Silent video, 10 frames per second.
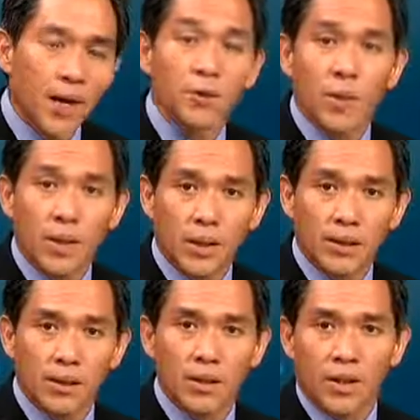as well
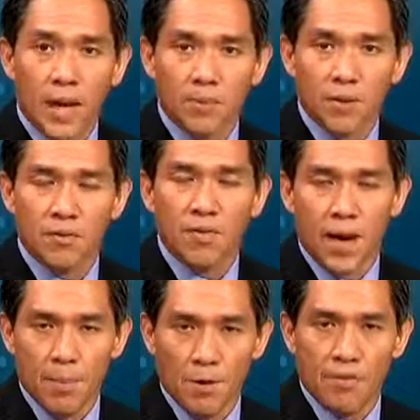as the collapse of
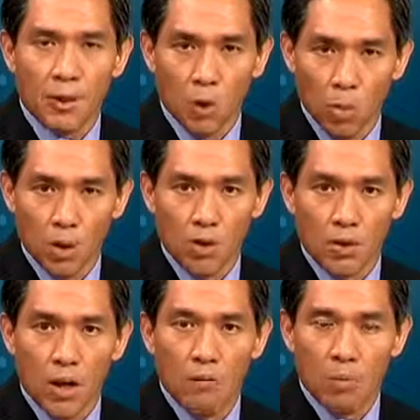MF Global.
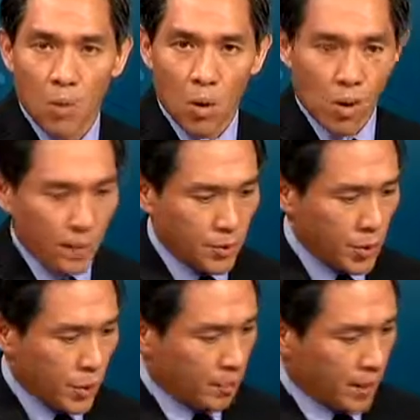For more, I'm
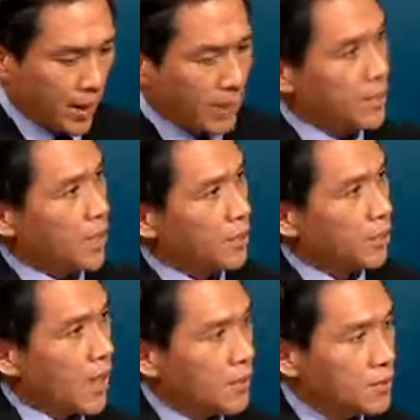joined by
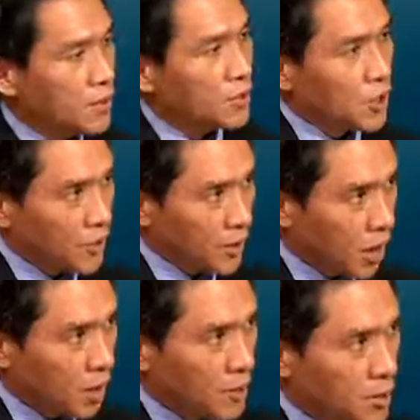Daniel Ahn. He's a senior
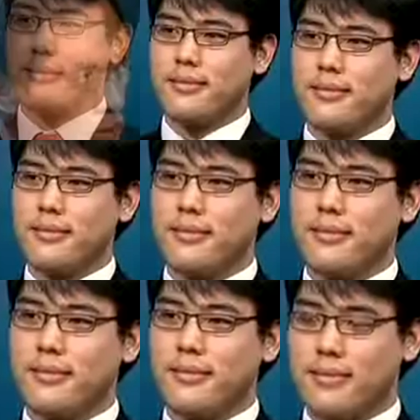economist at
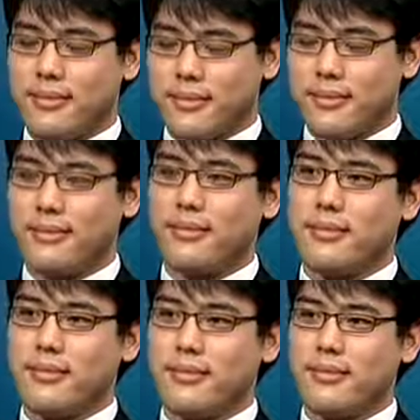Citi, as well
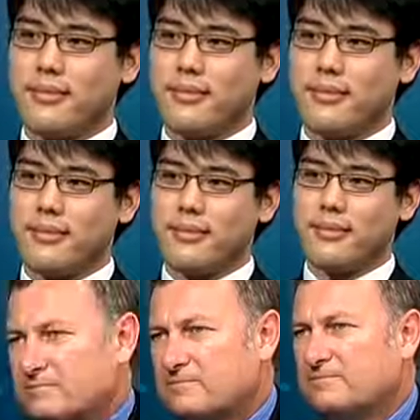as Clyde Russell, who
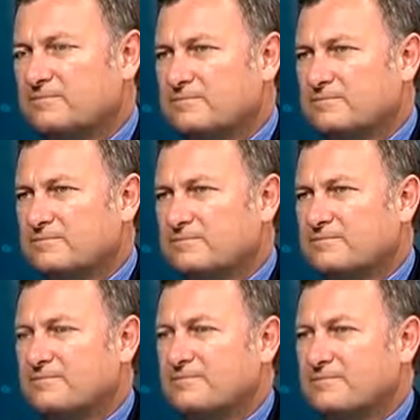is a columnist at
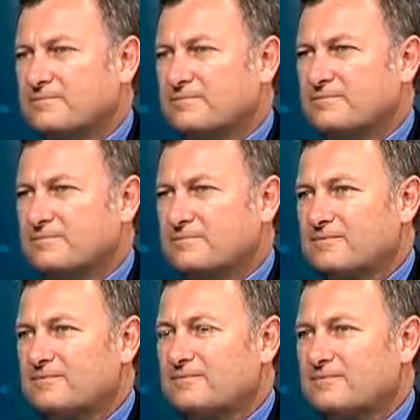Thomson Reuters. Gentlemen,